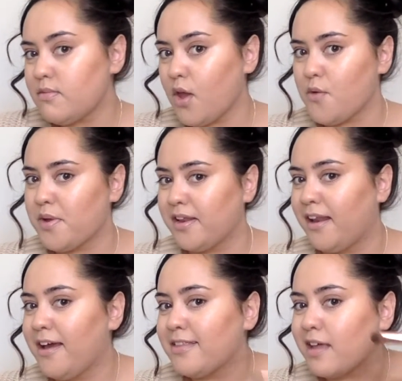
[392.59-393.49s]
I really
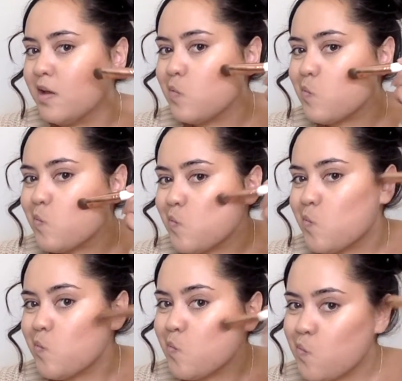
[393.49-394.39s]
like that.
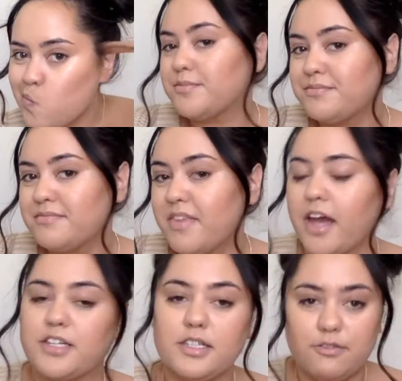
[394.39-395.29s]
I
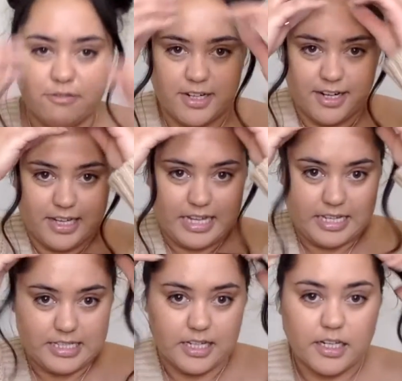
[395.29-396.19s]
actually really like
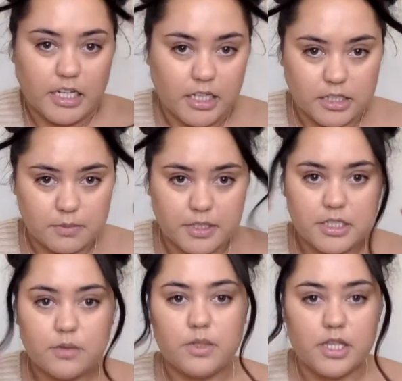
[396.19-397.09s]
that technique,
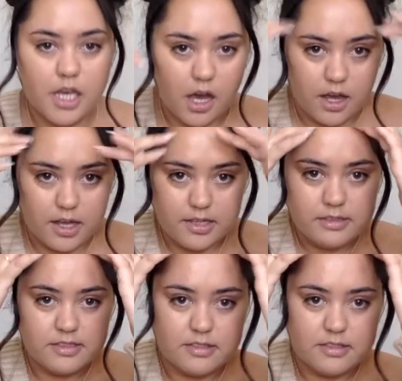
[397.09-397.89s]
especially with the eyes.